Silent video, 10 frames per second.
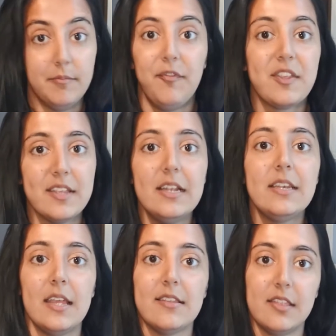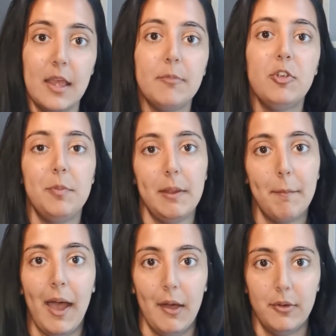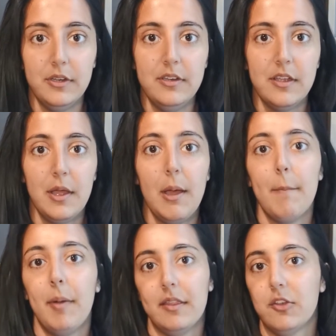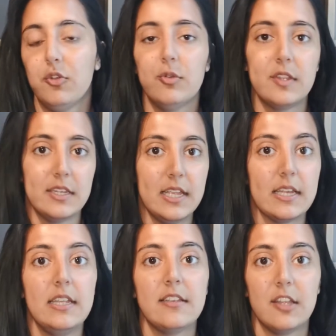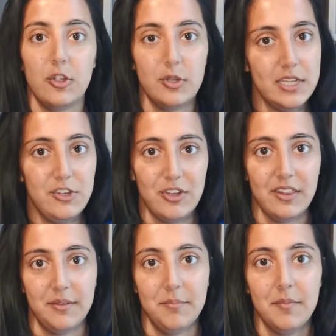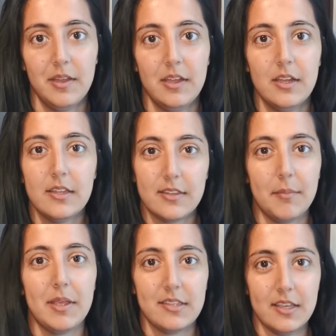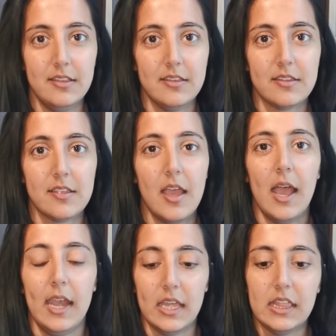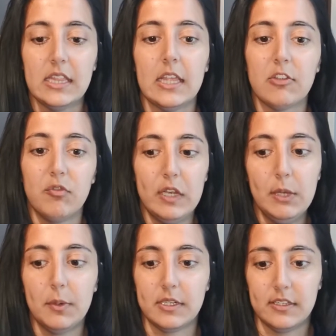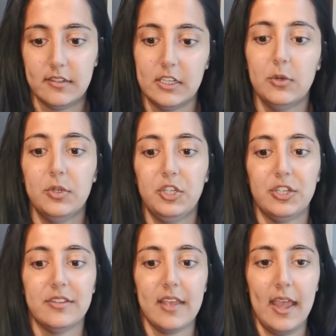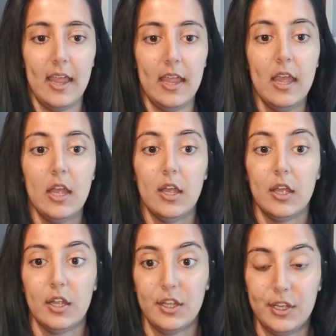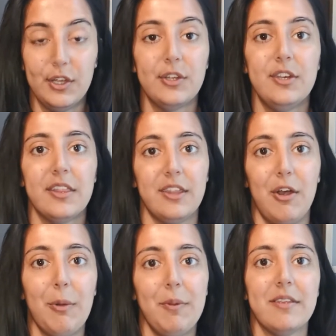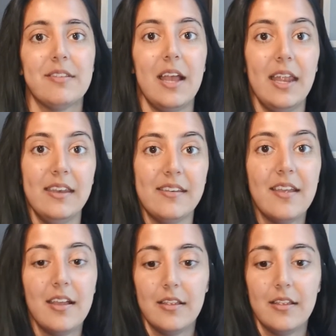facilitates them to be empowered by the tools and techniques that you're teaching them. Does that make sense? And I think that's really what distinguishes a good therapist and,